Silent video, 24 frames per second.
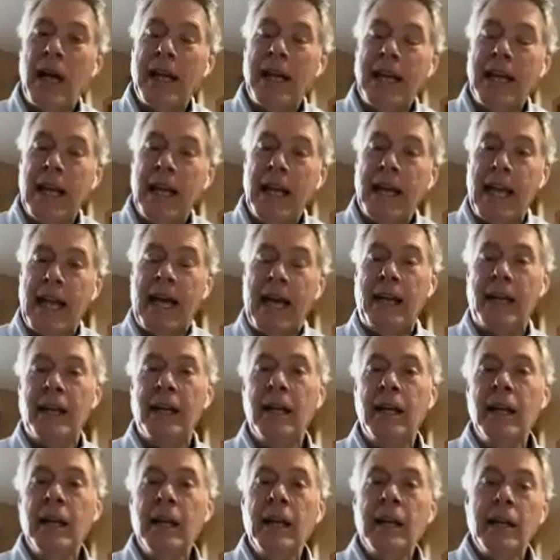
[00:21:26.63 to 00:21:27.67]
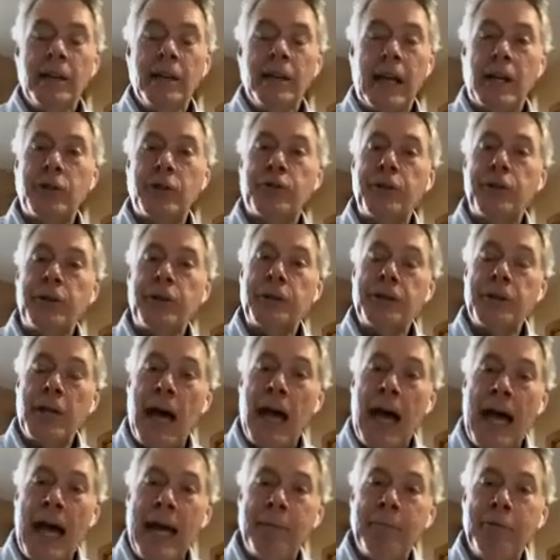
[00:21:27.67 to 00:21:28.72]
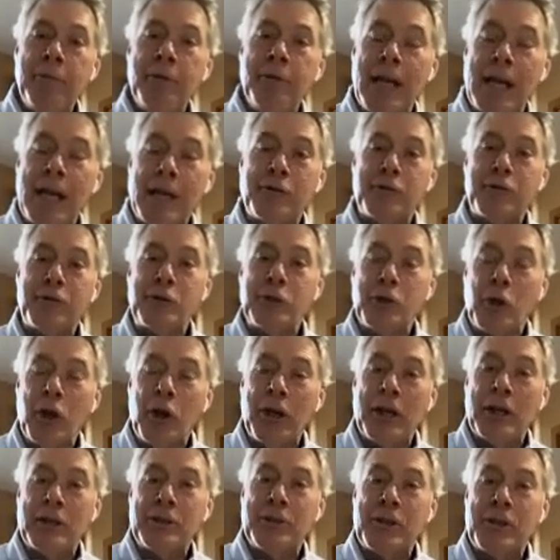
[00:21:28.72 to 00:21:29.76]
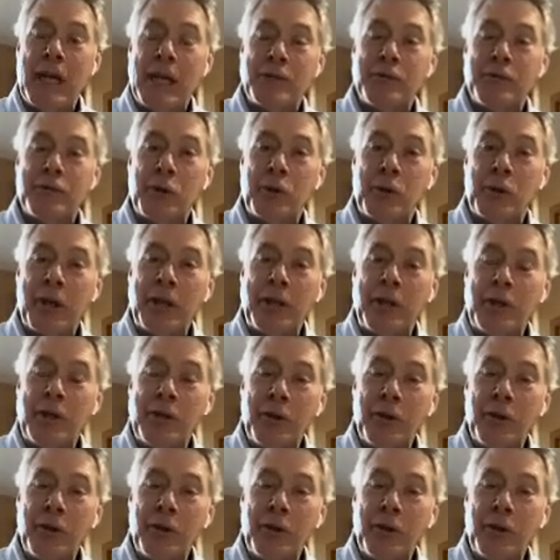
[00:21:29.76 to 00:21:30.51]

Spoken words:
again, thanks for your time. Thanks for joining us. Thanks for agreeing to